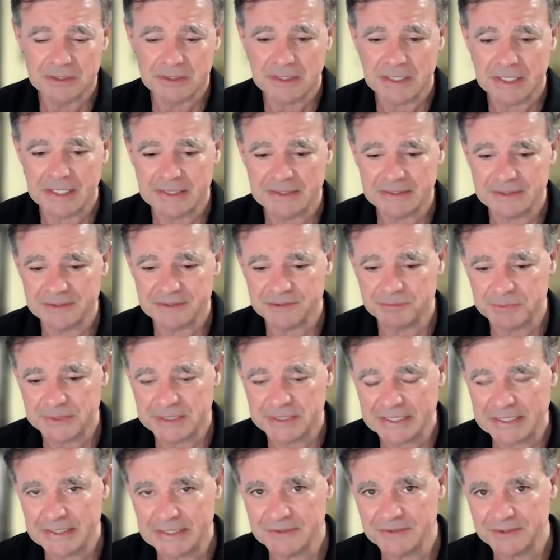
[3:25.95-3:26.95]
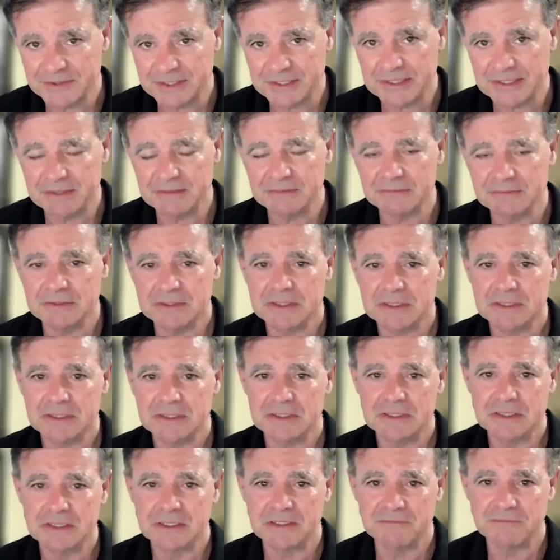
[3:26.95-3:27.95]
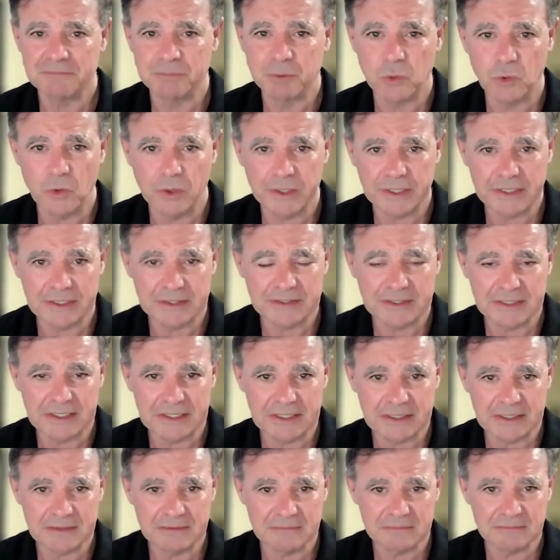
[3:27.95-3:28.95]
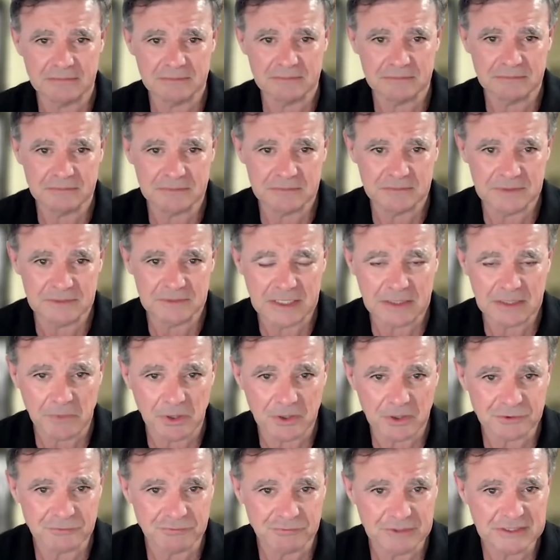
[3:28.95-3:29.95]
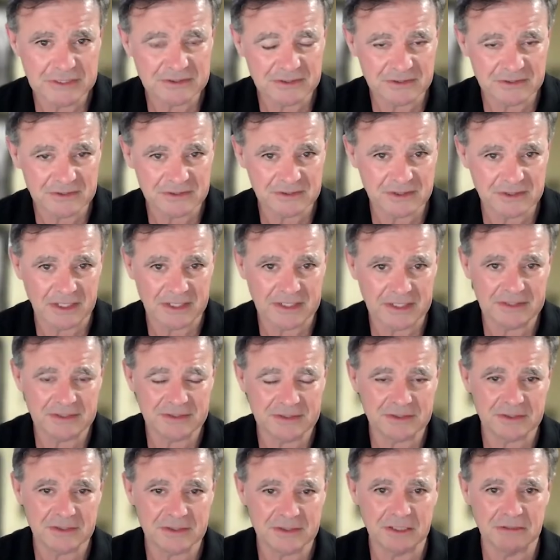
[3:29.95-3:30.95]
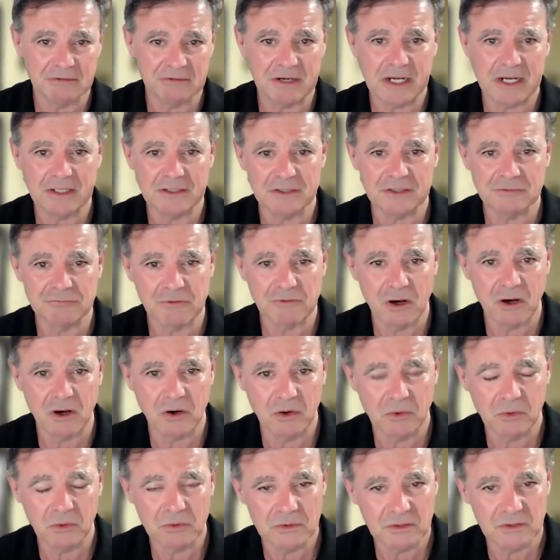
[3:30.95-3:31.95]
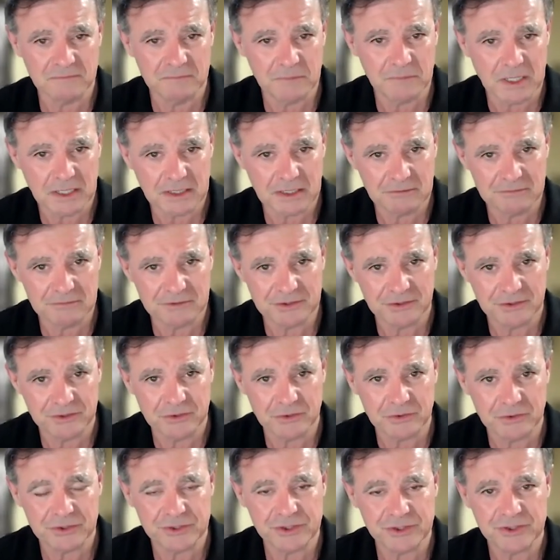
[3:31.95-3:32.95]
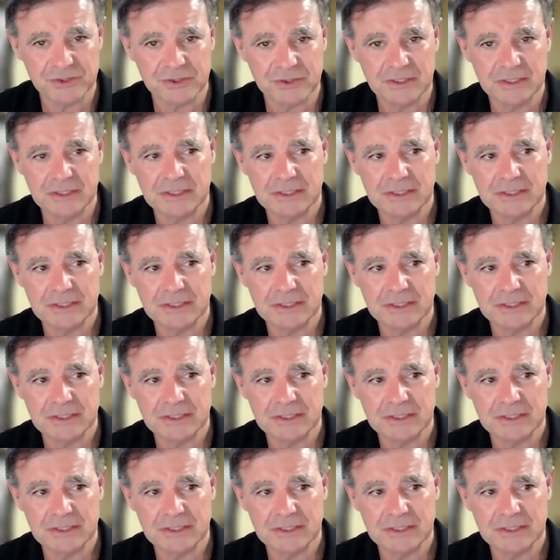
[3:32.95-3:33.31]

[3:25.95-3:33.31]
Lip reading: And as McKinsey have pointed in their most recent studies around the role of market research,